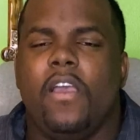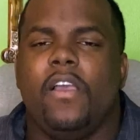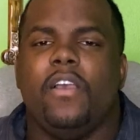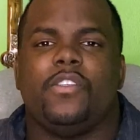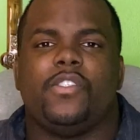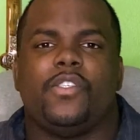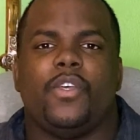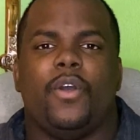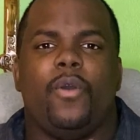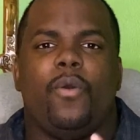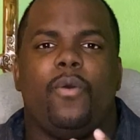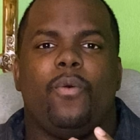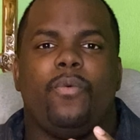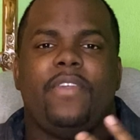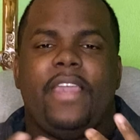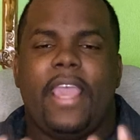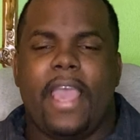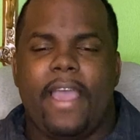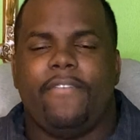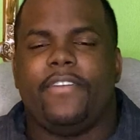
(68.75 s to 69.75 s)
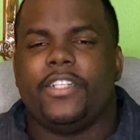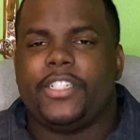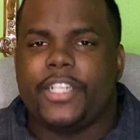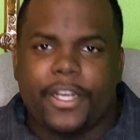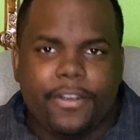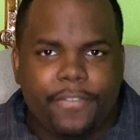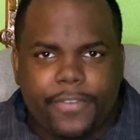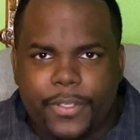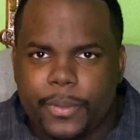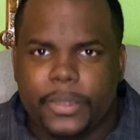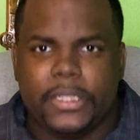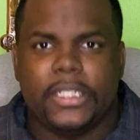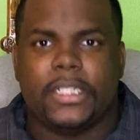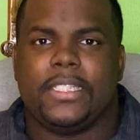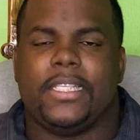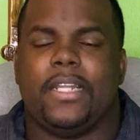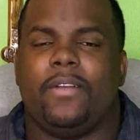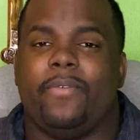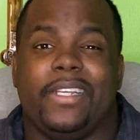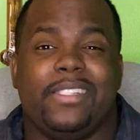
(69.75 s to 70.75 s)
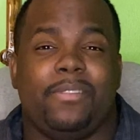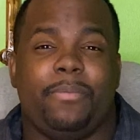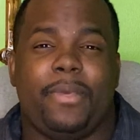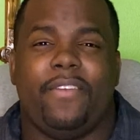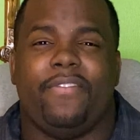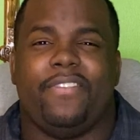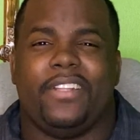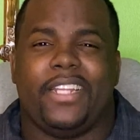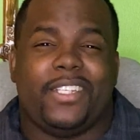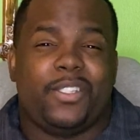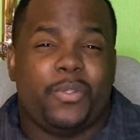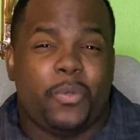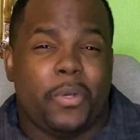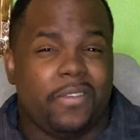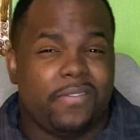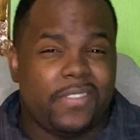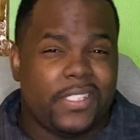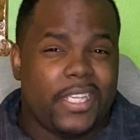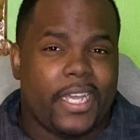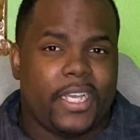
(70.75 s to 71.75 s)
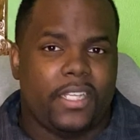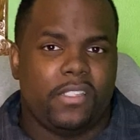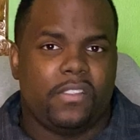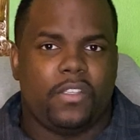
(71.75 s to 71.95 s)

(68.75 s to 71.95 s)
So the average interviewer looks at a resume for like 12 seconds.